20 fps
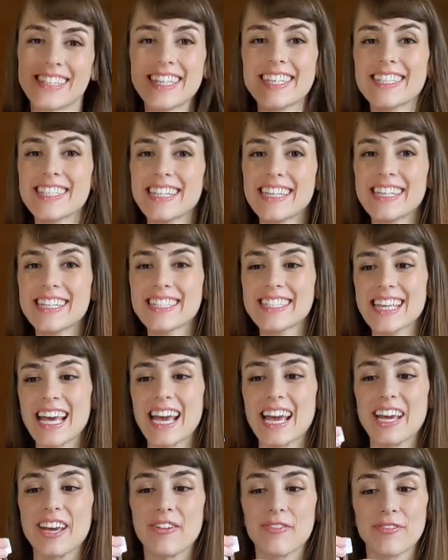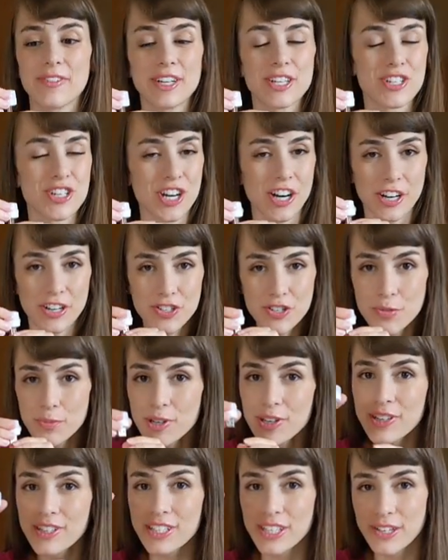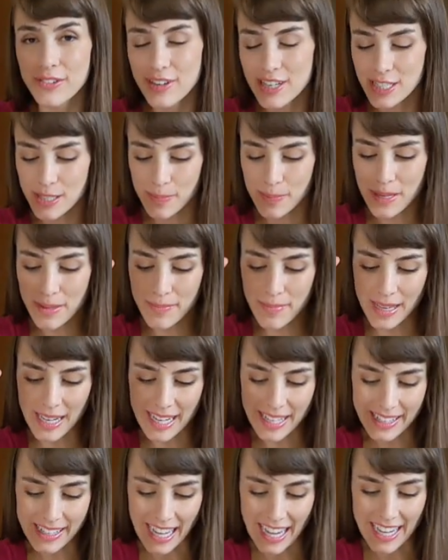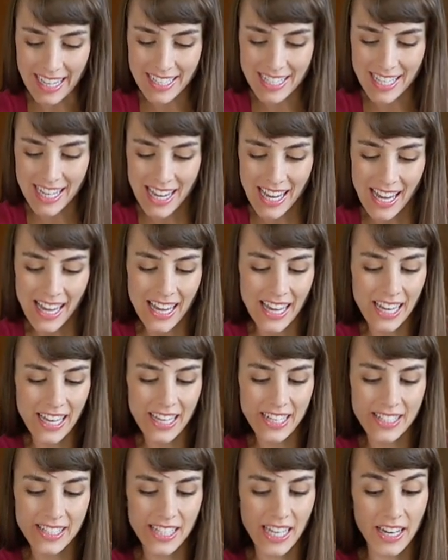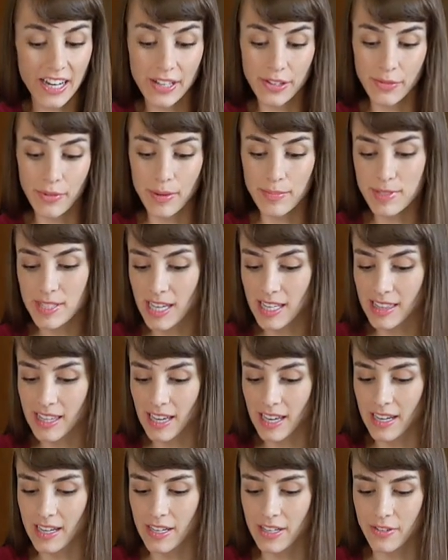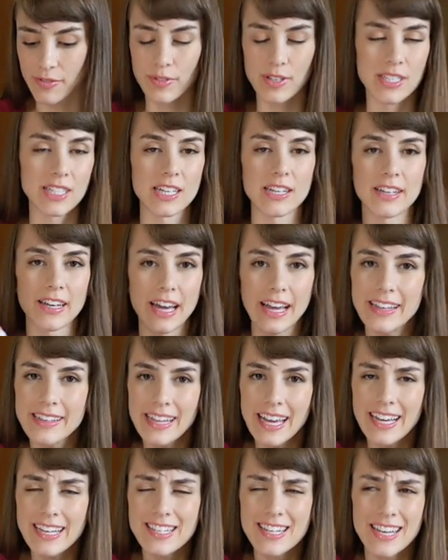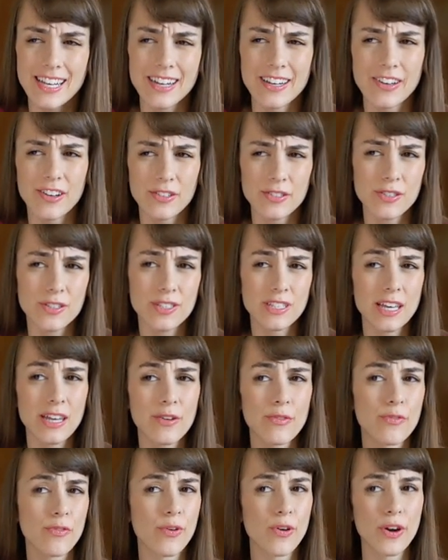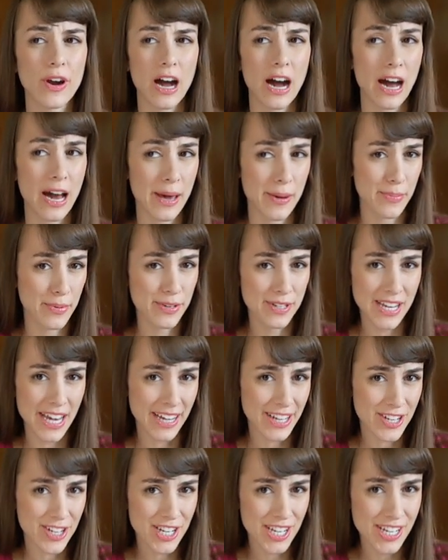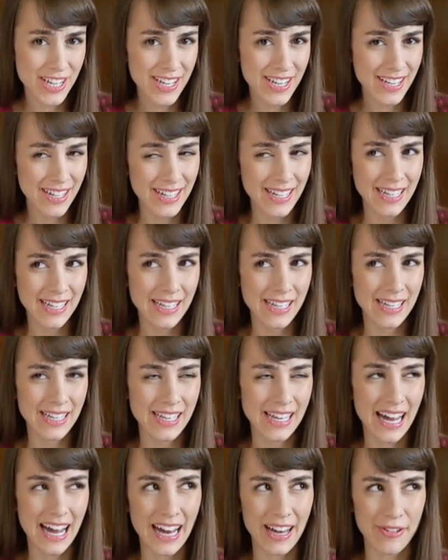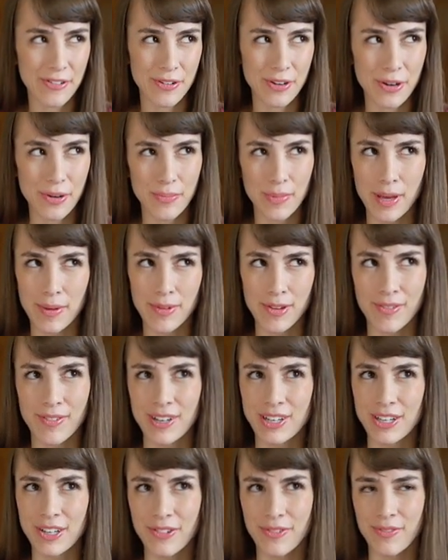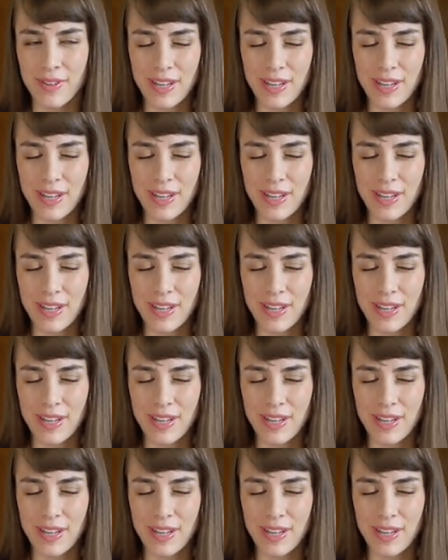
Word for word: This is a rechargeable USB mini light. It said on the website that it was a night light and it also said for eye protection. I don't know, maybe when you're